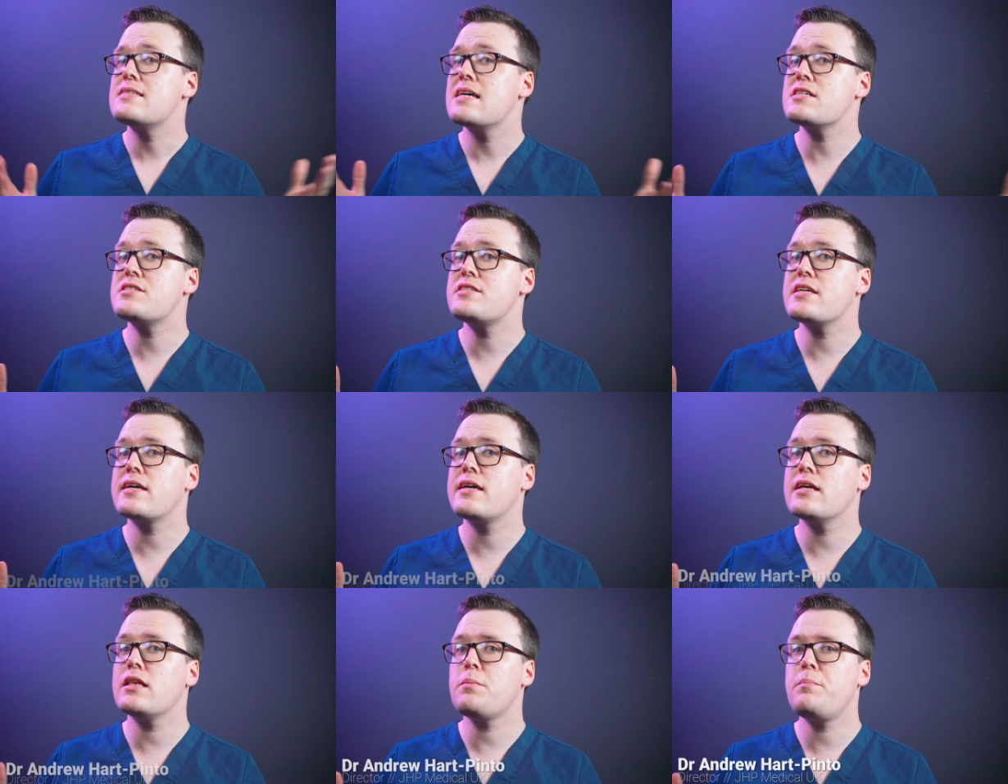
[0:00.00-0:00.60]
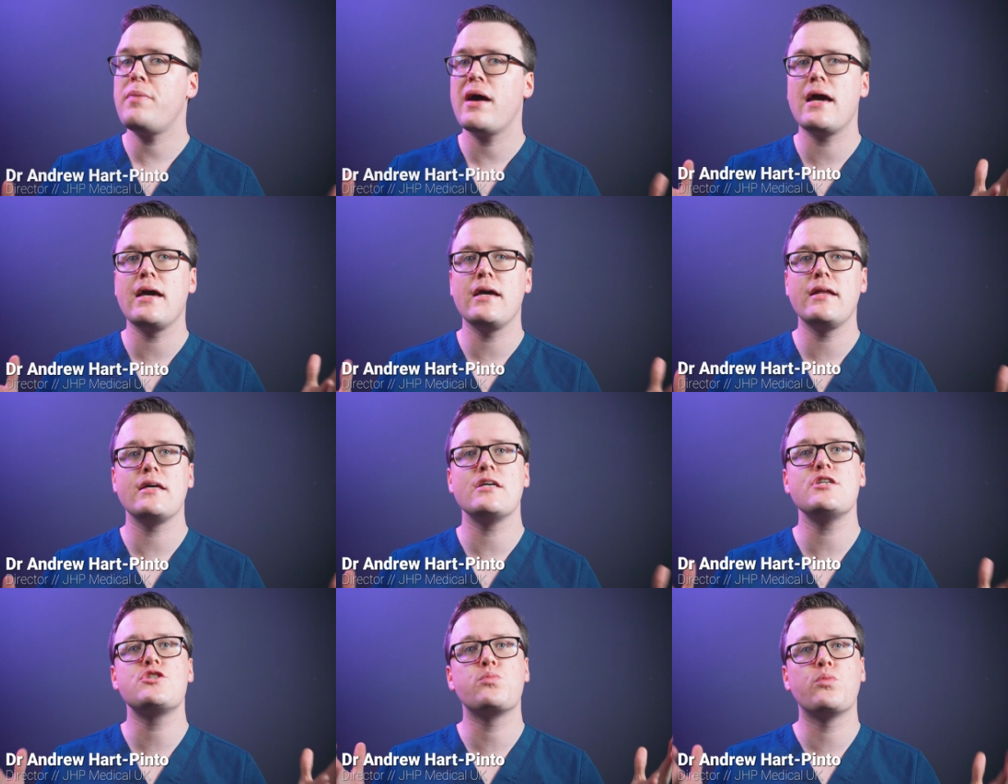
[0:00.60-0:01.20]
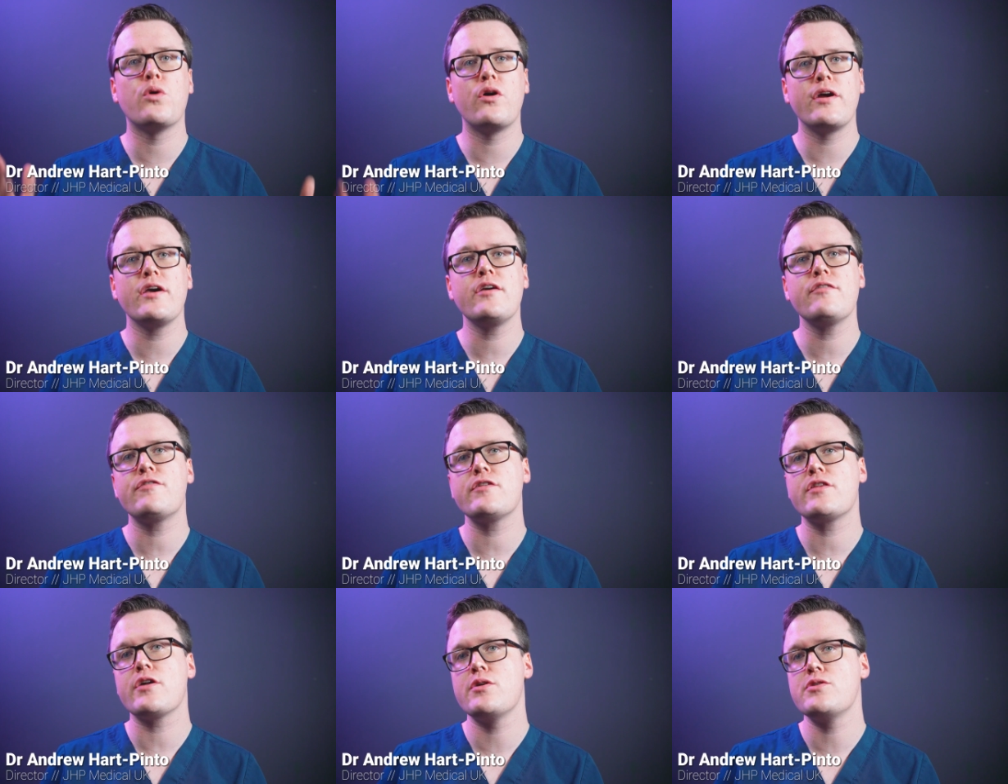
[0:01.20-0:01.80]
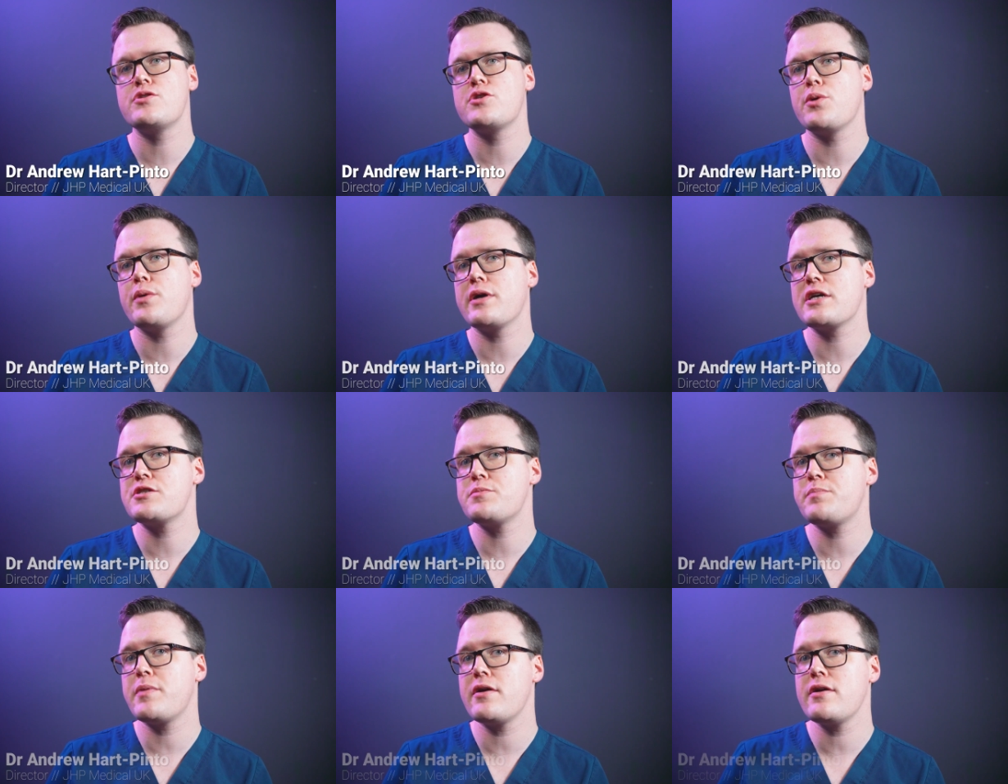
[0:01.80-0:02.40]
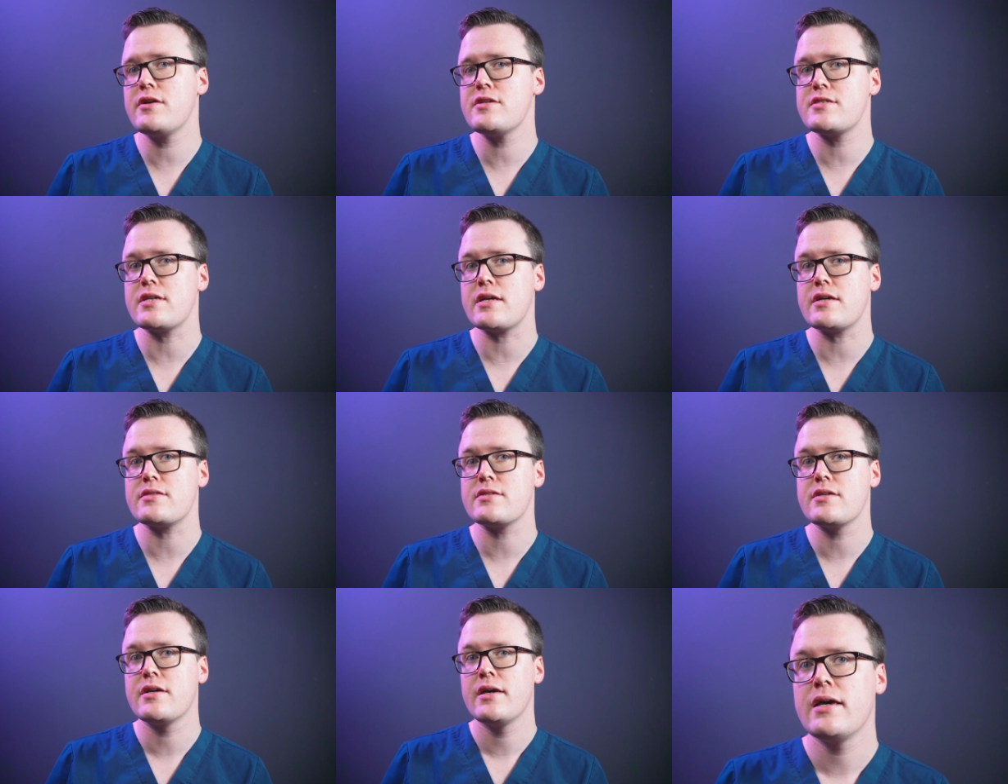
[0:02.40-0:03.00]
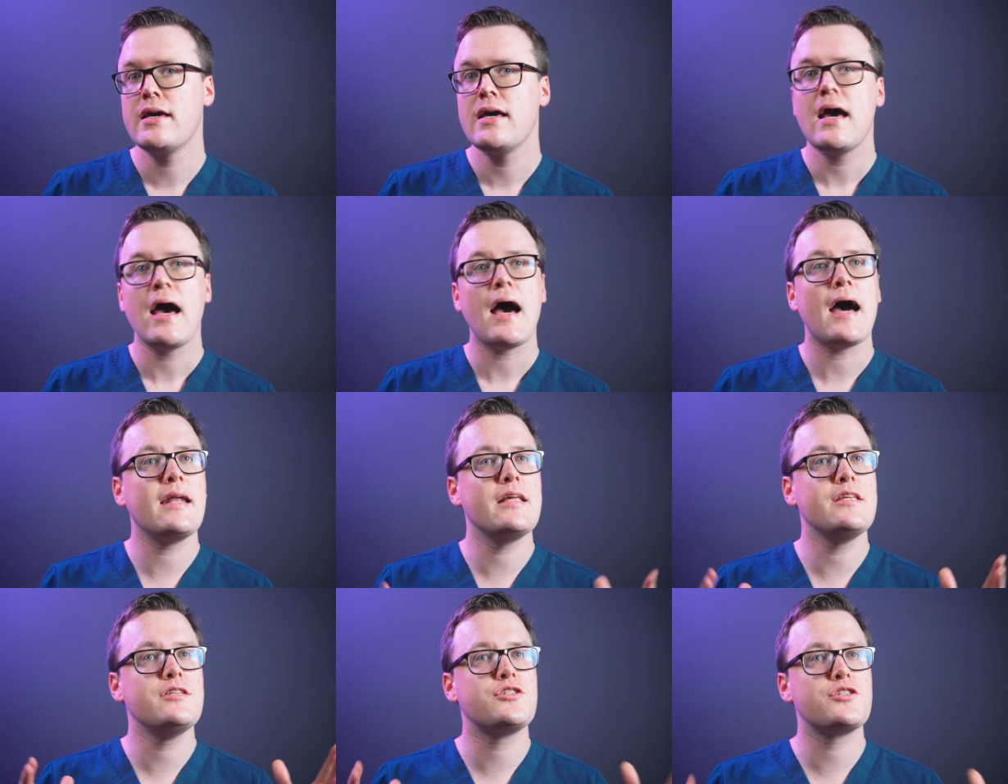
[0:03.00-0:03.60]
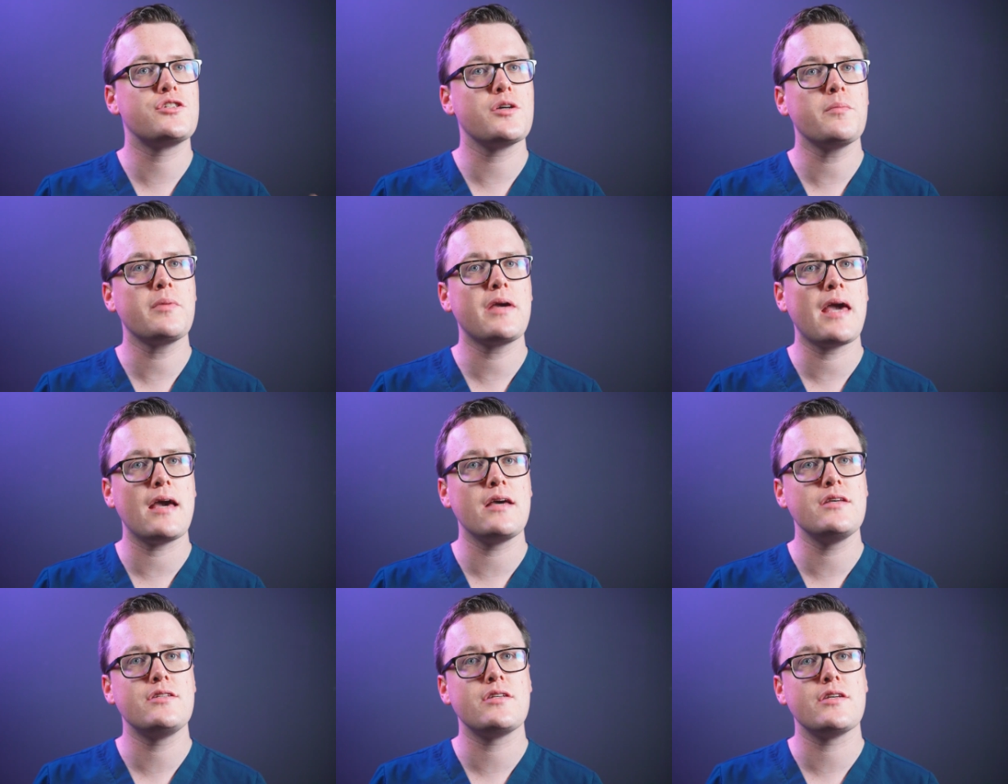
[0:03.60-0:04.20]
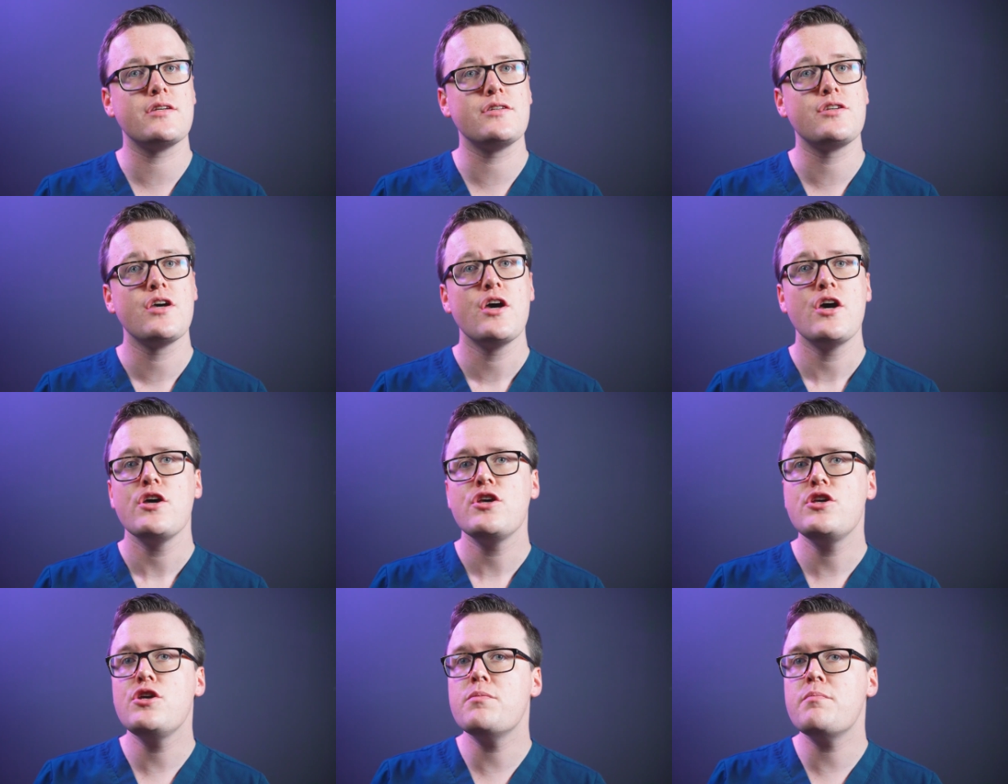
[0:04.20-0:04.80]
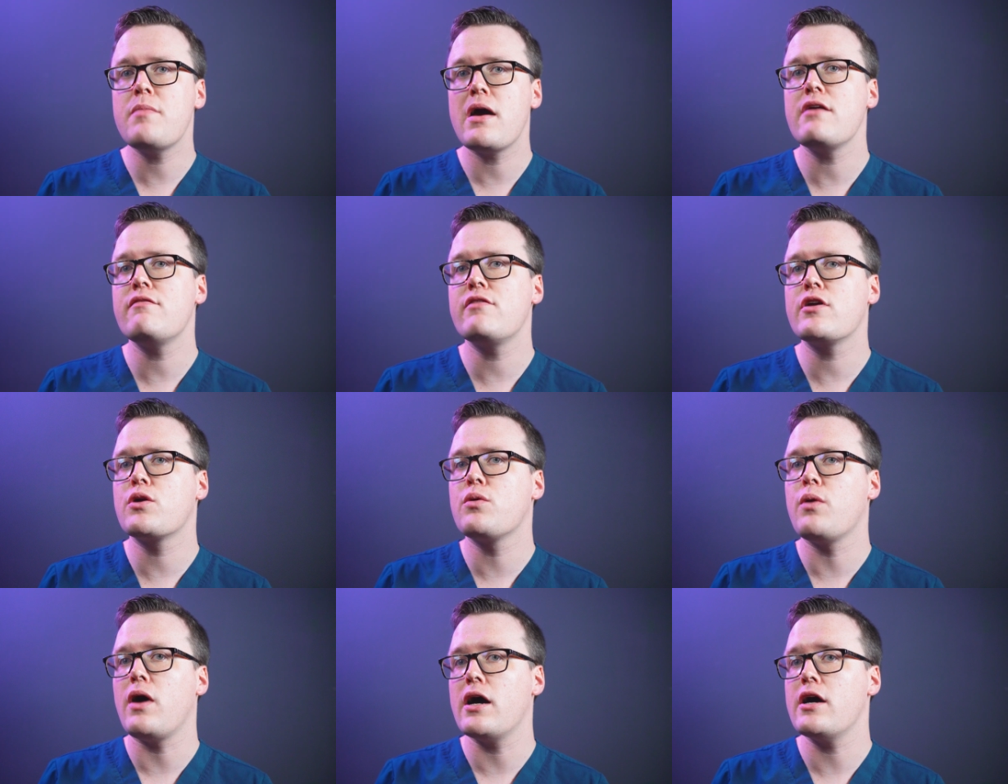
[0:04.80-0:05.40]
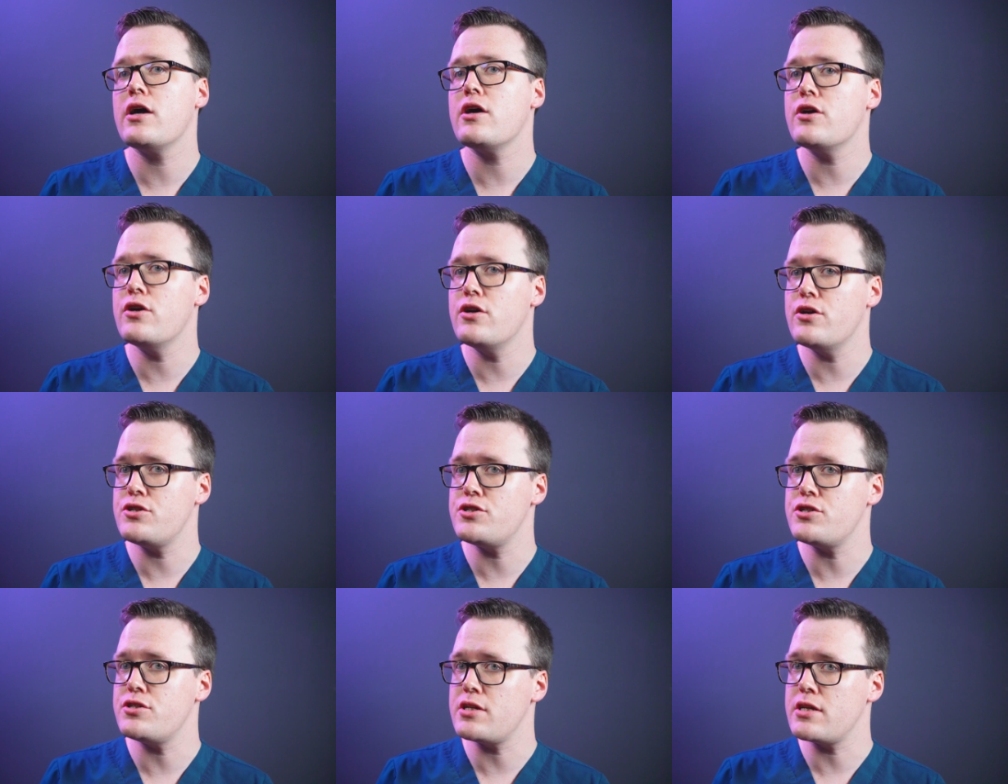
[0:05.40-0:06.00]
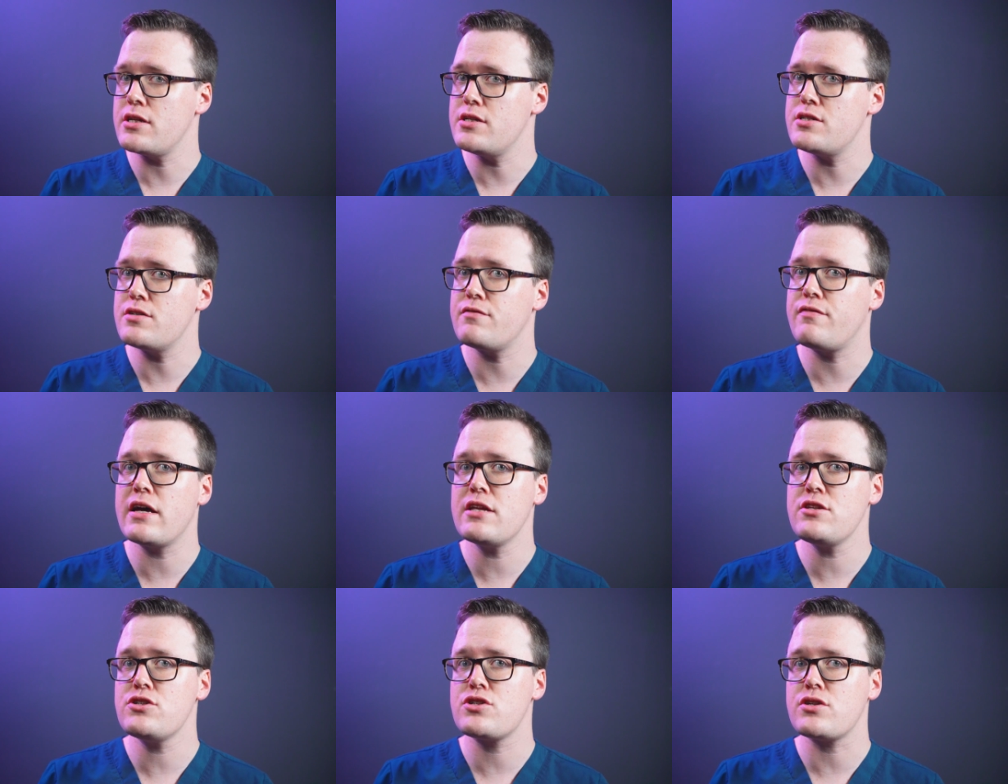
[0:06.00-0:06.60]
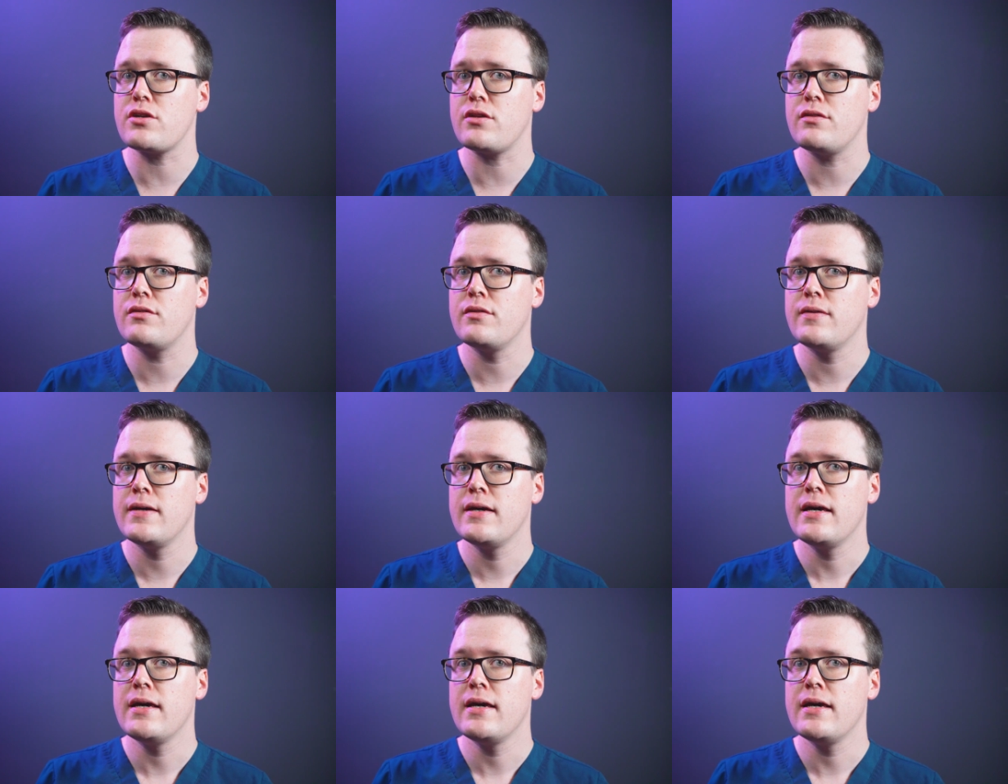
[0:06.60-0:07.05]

Testicular pain is worrying for those who experience it, and in some cases, you may require urgent intervention.